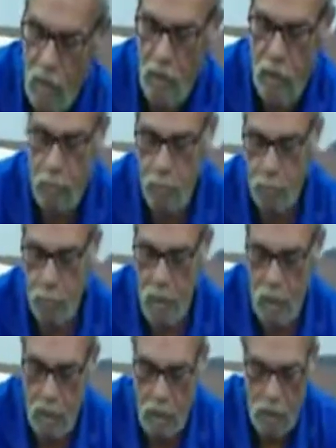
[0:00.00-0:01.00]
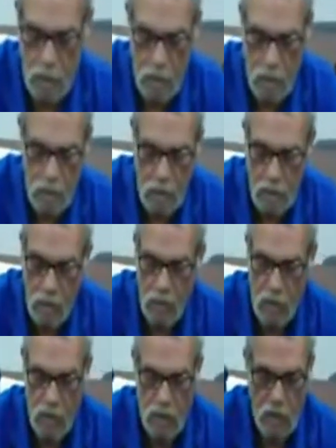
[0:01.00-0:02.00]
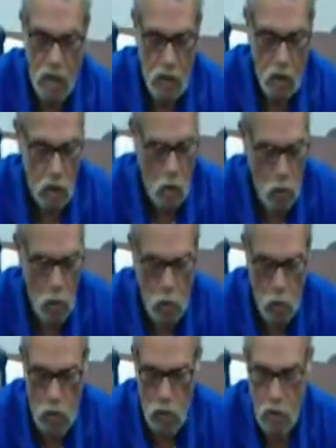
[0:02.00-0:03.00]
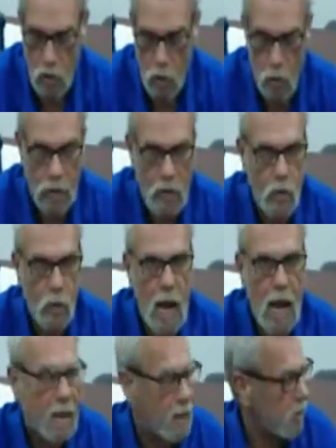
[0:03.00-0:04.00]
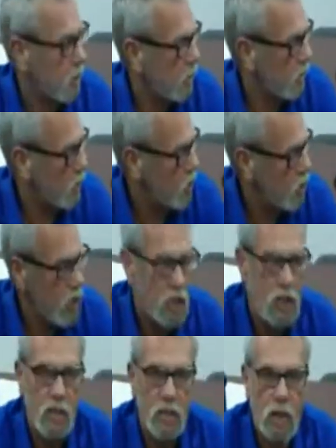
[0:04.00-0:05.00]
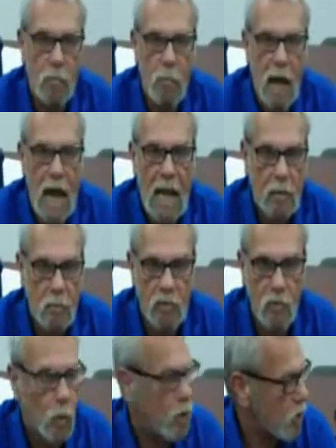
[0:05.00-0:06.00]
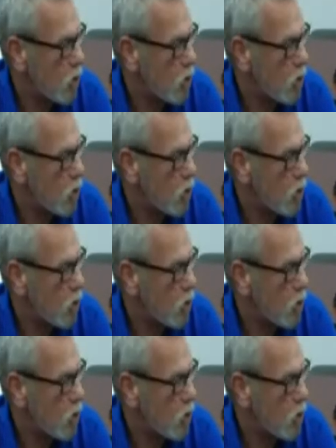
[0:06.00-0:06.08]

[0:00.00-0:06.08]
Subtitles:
of it, this is used to retract the gingiva back before an